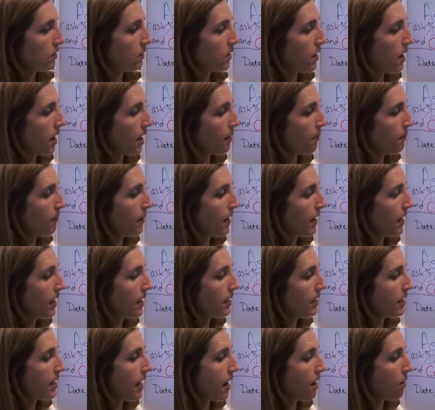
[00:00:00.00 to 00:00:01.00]
I
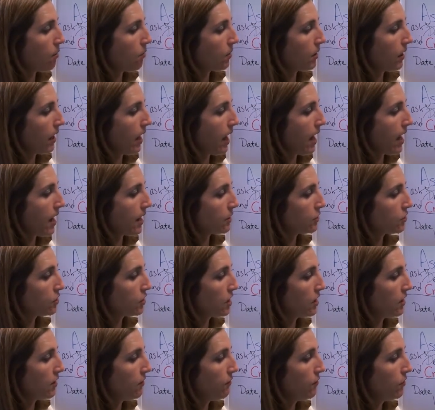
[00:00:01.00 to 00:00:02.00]
paid out cash.
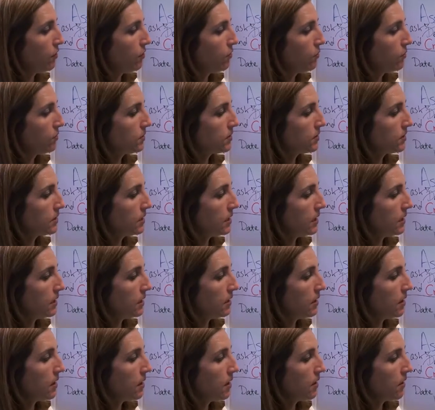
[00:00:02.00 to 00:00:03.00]
If you see
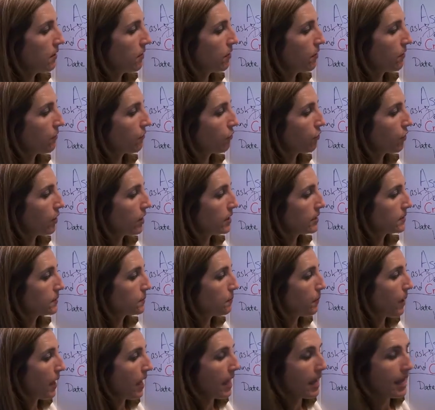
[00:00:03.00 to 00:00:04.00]
the phrase
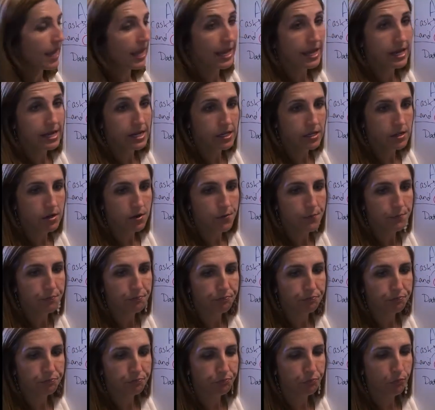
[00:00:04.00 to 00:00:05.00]
paid
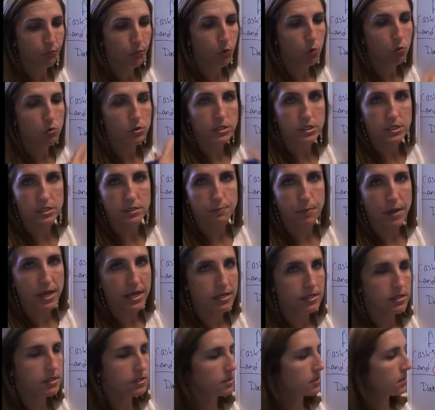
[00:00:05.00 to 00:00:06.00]
or
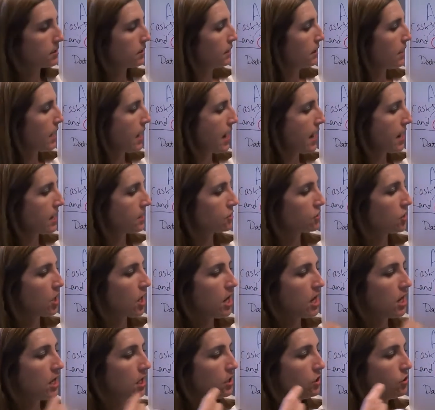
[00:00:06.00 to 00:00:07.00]
spent cash,
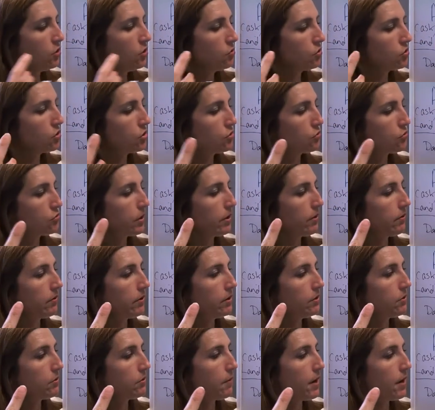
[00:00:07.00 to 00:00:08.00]
you should trigger in
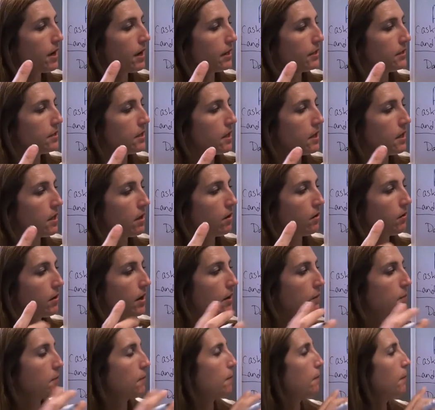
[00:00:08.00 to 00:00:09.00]
your mind, okay,
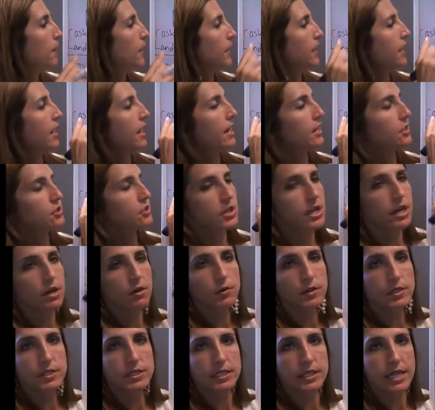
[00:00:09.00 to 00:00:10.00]
my cash account
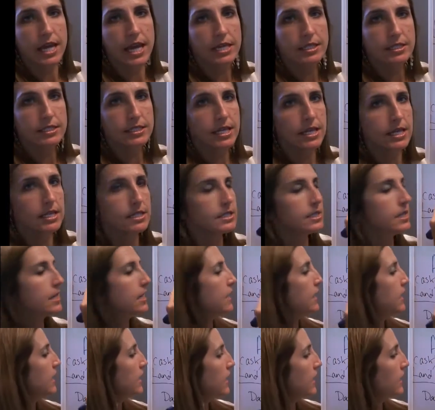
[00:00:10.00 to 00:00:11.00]
is an asset,
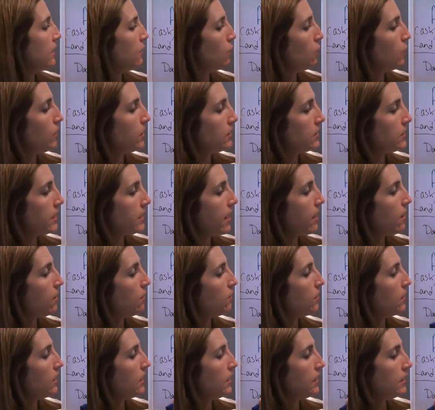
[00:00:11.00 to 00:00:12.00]
it went down,
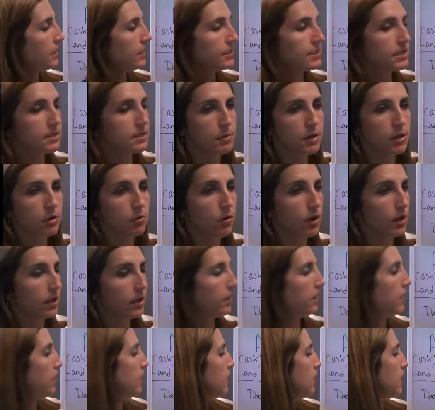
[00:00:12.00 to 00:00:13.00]
it needs to be
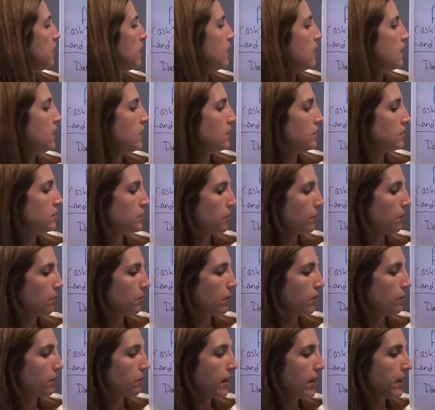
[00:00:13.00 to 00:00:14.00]
credited. So I'm going
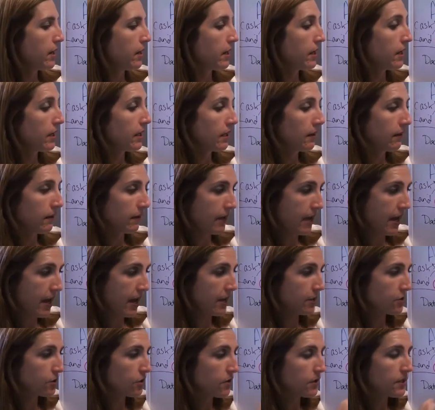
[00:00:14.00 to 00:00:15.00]
to write
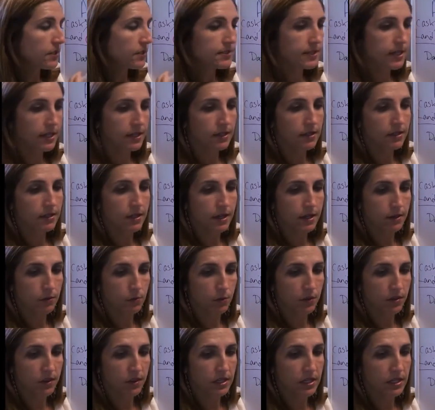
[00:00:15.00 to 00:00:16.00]
cash on the second line
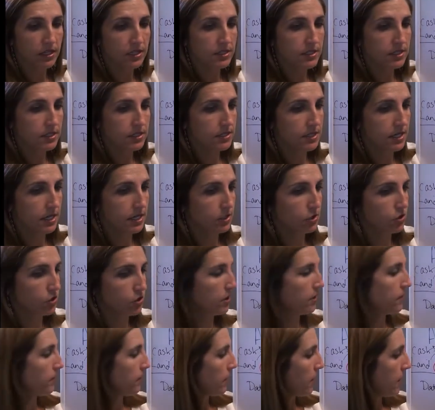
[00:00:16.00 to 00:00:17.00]
with an
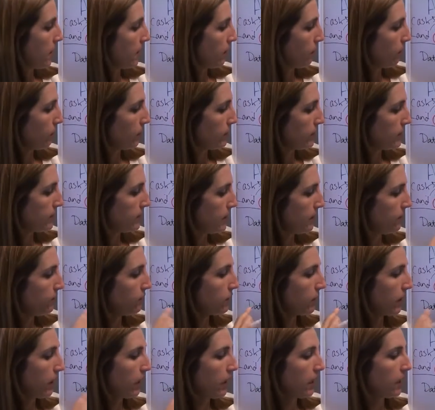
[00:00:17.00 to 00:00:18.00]
indentation. I received
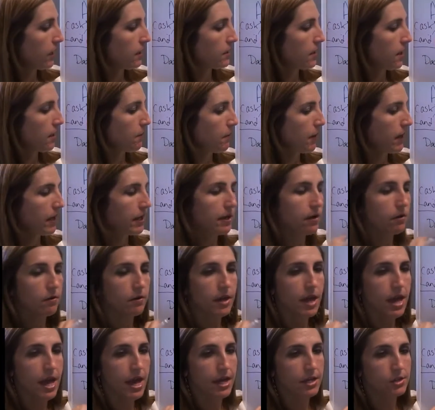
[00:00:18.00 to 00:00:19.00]
land, I paid out
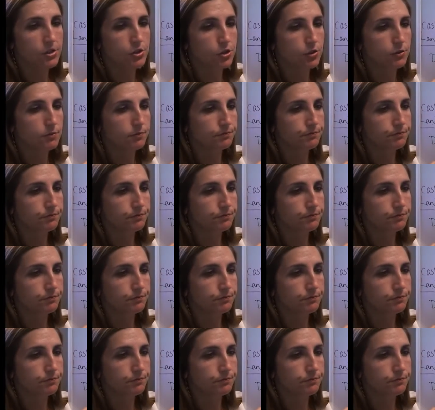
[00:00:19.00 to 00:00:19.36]
cash.